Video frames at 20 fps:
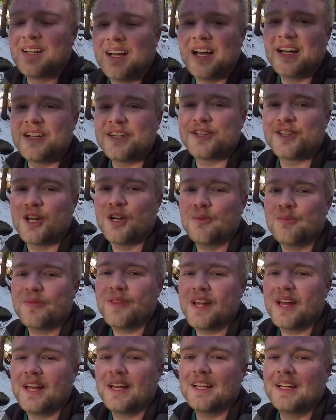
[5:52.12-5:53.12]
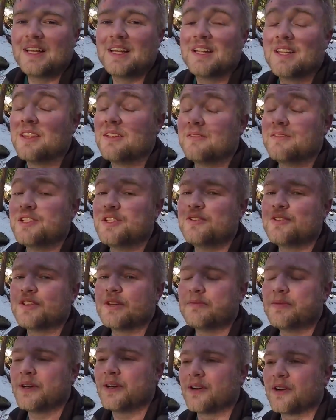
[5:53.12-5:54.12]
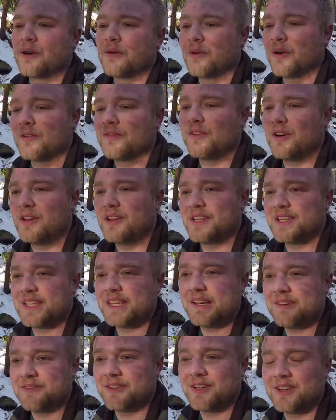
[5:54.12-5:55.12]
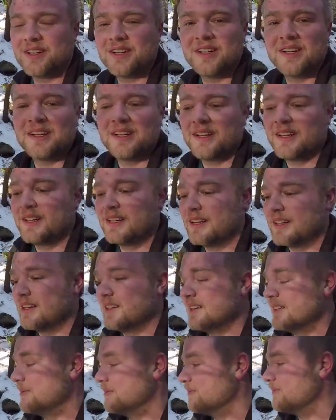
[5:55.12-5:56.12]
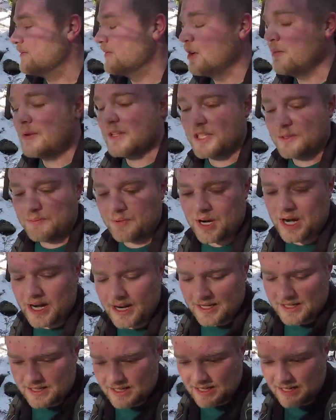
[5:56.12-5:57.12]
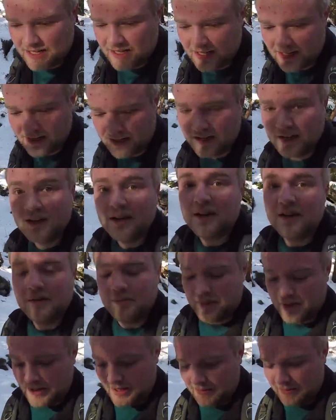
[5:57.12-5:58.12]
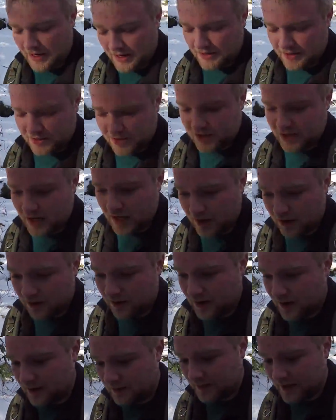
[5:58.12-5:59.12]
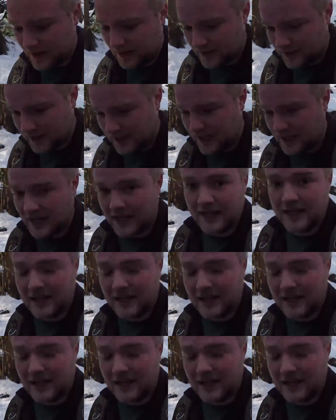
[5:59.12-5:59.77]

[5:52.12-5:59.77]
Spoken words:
I just hope that the views up here are worth all this effort. A little bit surprised by the amount of snow, I'm not gonna lie.